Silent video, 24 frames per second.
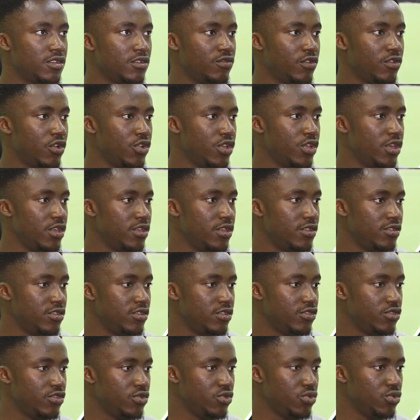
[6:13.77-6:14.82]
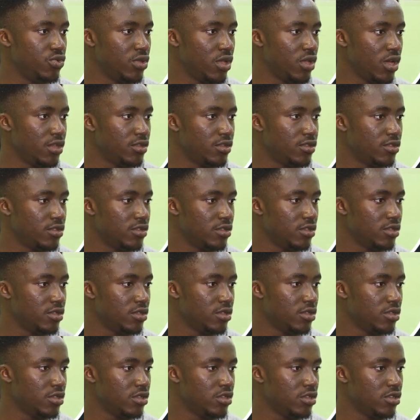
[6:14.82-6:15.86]
it very easy to do that.
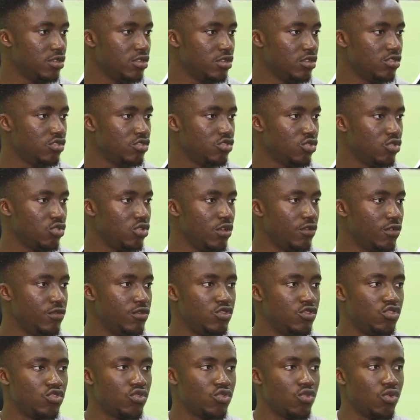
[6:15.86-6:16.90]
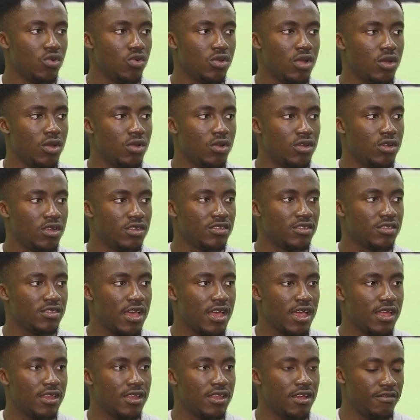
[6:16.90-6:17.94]
So if you scroll down on the
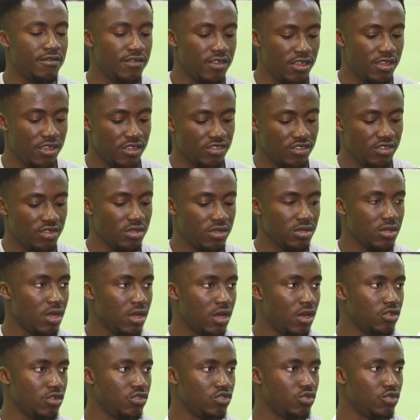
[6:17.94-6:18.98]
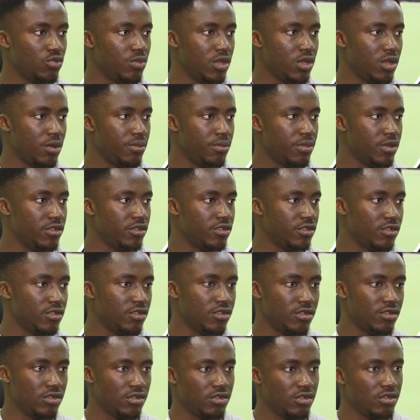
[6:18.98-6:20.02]
side navigation, I'll zoom in a bit
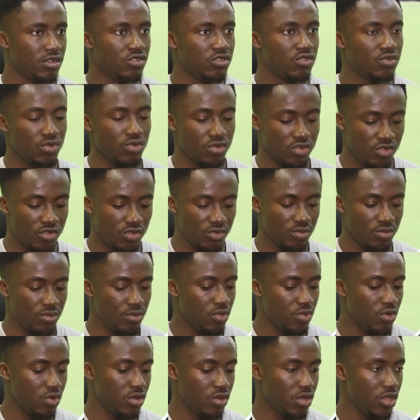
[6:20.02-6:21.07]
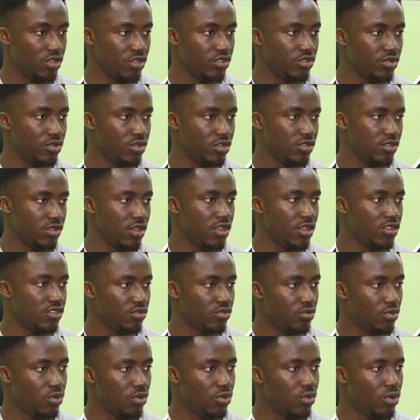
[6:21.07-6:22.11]
just so it's more it's
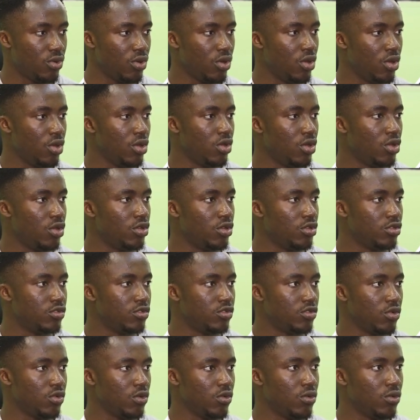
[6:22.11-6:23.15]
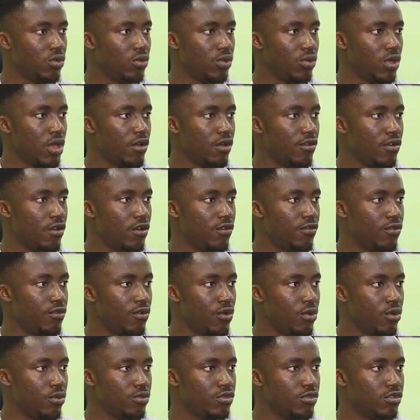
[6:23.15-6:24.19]
legible. So we have our
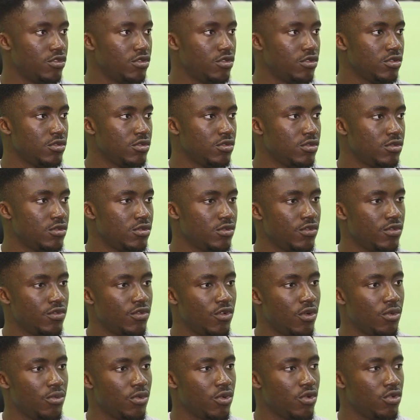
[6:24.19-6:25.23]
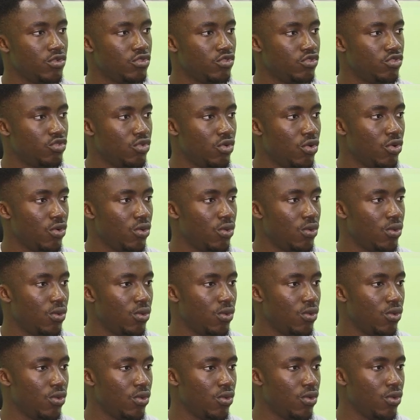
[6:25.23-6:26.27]
forms, form control,
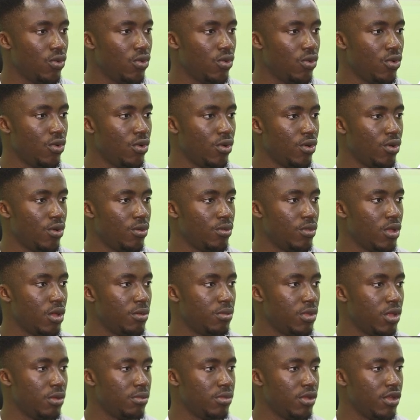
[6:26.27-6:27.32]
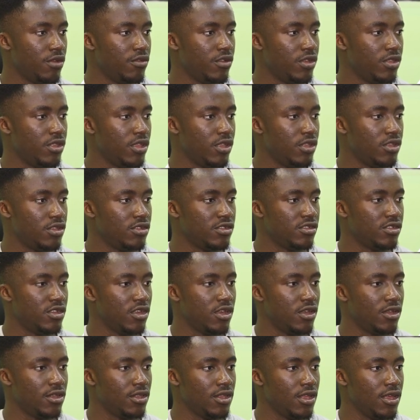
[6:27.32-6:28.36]
blah blah blah, everything is
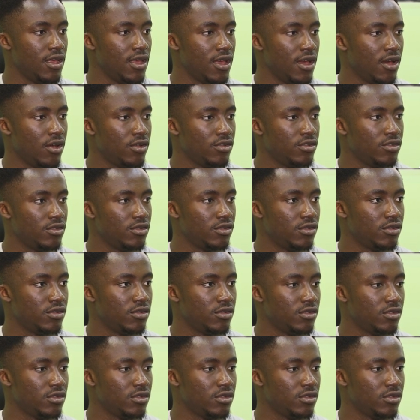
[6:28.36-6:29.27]
here, layouts,